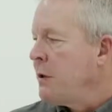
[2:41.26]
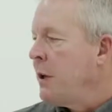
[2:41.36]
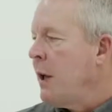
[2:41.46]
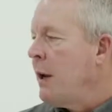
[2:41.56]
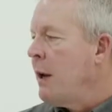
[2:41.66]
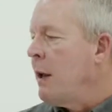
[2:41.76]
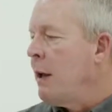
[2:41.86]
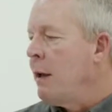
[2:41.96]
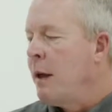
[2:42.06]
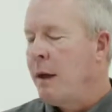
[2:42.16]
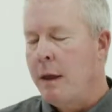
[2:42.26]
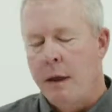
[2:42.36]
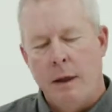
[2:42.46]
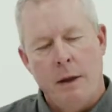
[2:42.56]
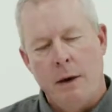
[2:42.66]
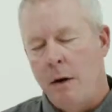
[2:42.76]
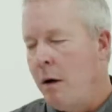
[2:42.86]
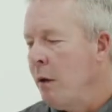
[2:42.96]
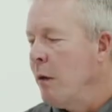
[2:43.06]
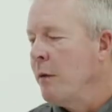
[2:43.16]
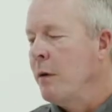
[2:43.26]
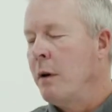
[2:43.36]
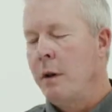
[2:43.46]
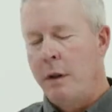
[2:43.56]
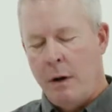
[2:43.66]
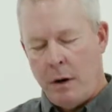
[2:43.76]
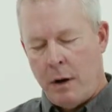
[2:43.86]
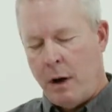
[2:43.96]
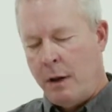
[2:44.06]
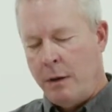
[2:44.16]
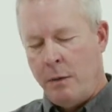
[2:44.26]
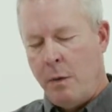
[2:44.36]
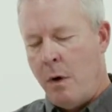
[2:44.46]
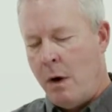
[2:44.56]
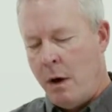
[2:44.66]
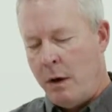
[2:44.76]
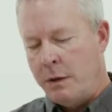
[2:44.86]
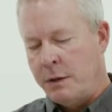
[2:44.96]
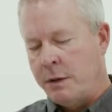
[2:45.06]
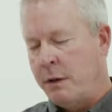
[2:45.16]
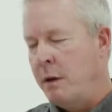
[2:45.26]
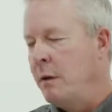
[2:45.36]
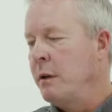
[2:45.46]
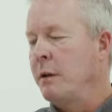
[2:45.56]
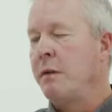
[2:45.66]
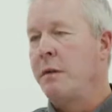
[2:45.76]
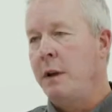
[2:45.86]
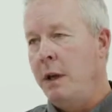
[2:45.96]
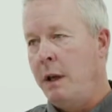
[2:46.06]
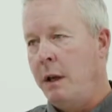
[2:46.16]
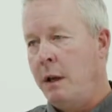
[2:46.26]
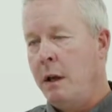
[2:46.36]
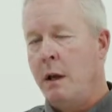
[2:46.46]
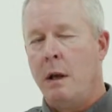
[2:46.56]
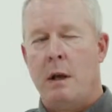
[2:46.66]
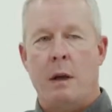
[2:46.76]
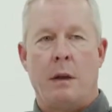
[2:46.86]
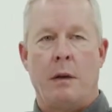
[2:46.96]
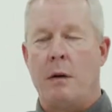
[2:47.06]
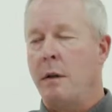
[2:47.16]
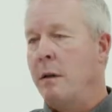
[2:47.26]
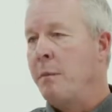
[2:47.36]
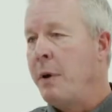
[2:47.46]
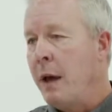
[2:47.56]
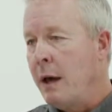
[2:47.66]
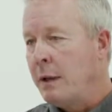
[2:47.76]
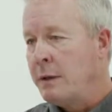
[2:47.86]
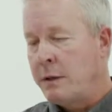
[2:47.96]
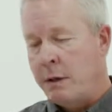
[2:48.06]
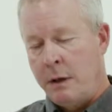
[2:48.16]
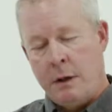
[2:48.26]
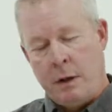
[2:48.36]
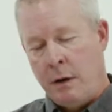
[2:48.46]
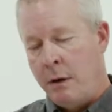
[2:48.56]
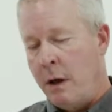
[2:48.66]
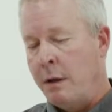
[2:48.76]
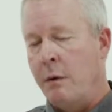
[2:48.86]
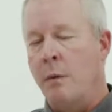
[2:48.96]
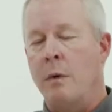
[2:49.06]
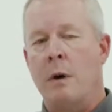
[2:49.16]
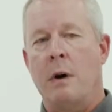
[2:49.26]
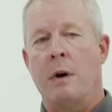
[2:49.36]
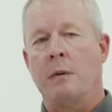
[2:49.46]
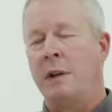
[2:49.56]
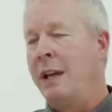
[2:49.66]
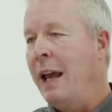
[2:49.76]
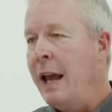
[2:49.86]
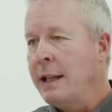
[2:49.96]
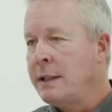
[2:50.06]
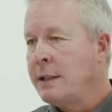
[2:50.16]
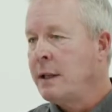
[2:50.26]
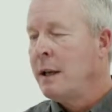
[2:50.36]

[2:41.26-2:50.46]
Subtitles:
Jeanette, they're all over. They're on the walls, they're in the feed, they're on the pens, and they're on the gates.